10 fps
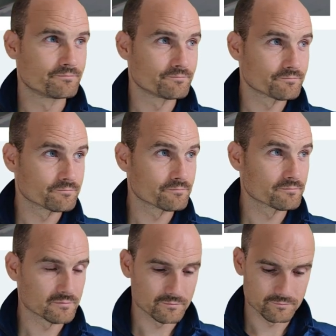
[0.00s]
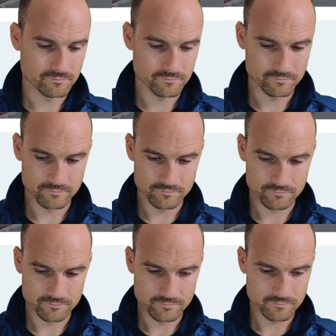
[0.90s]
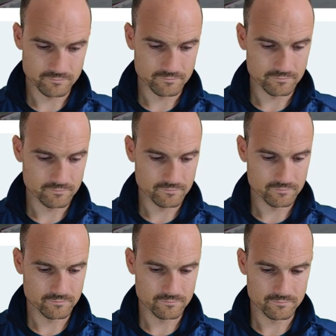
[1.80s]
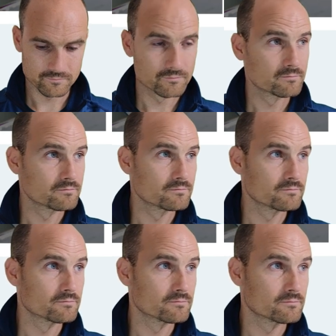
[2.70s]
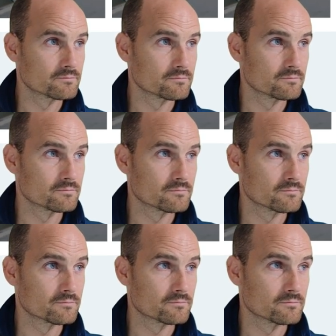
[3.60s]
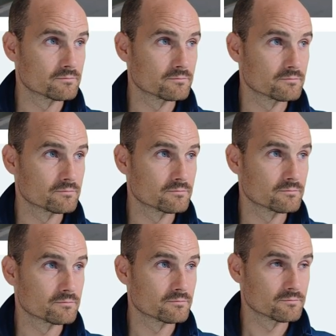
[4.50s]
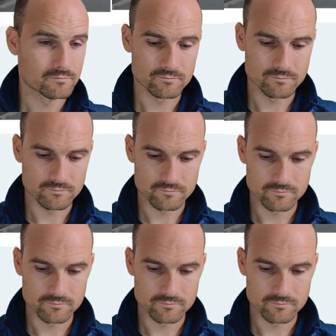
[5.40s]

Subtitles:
[no speech]